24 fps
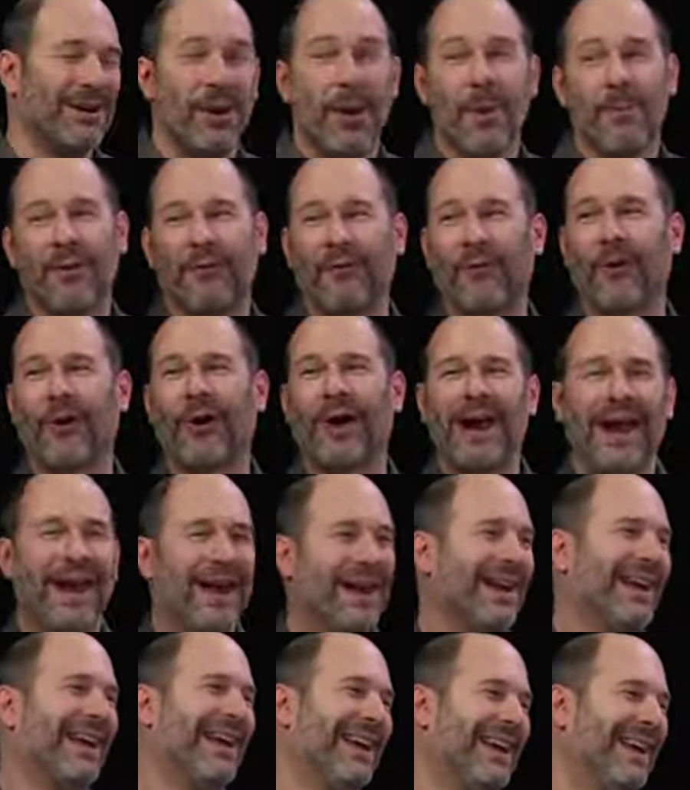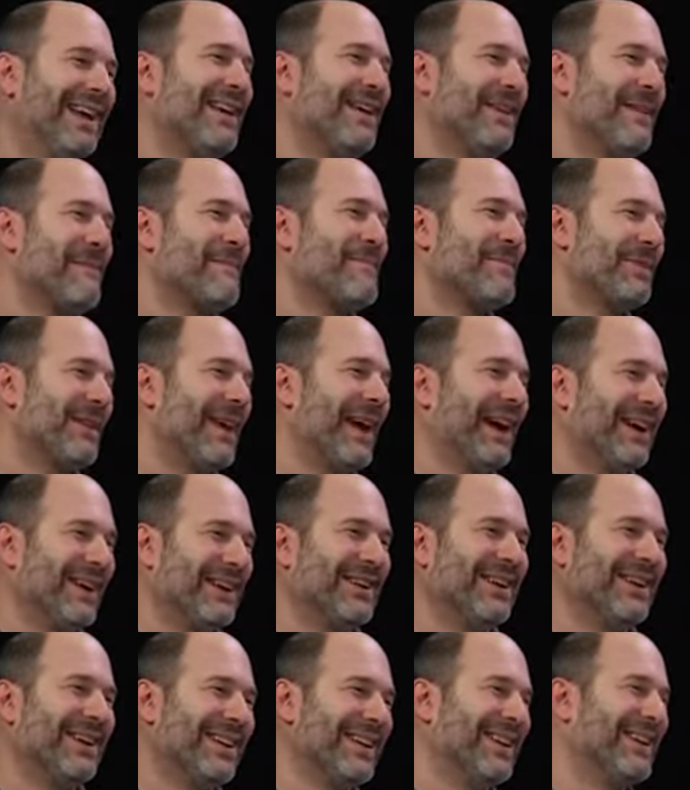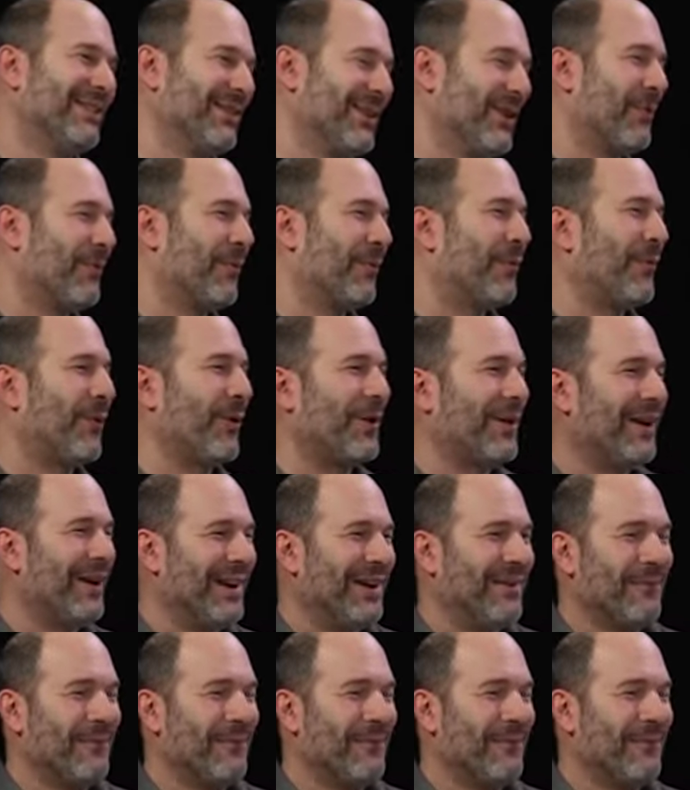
You mean we don't memorize numbers? Come on. Everybody does that.